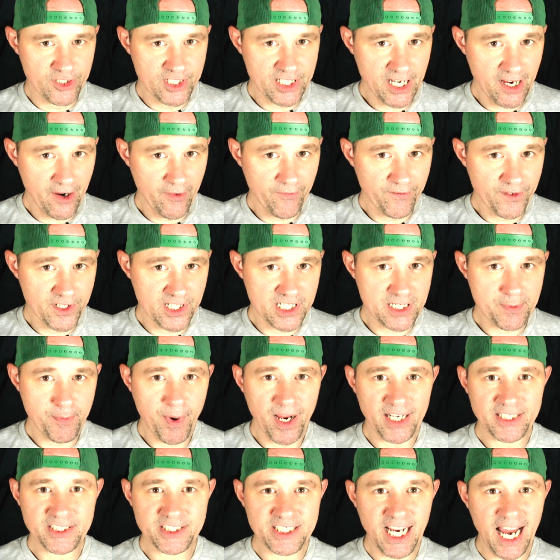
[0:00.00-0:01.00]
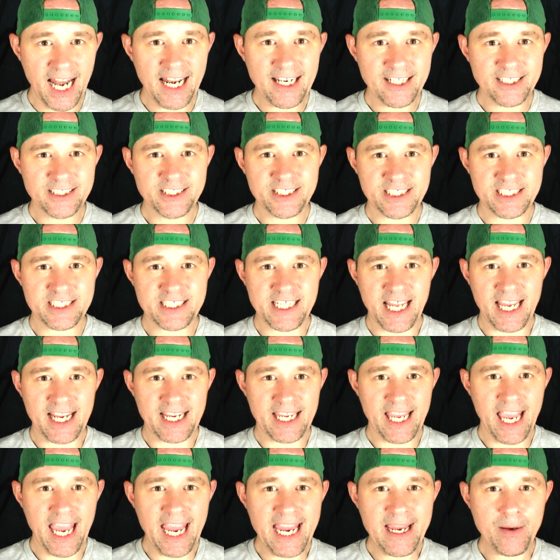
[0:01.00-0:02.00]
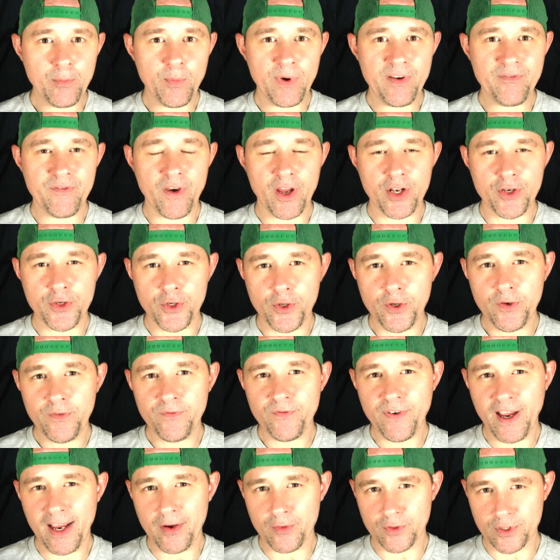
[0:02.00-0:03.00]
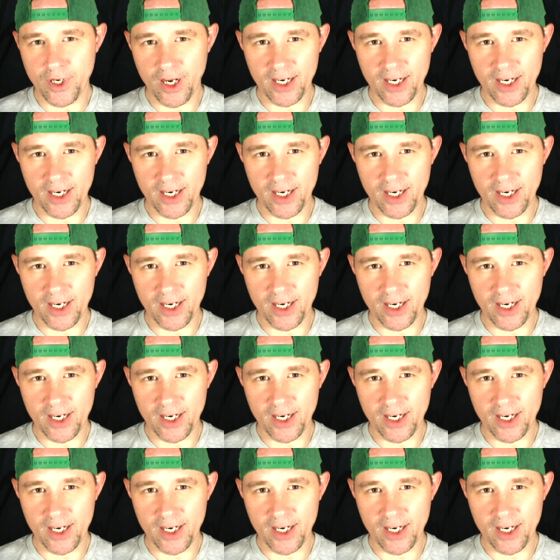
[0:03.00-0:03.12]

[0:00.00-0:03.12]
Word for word: self despite challenges that came with her newfound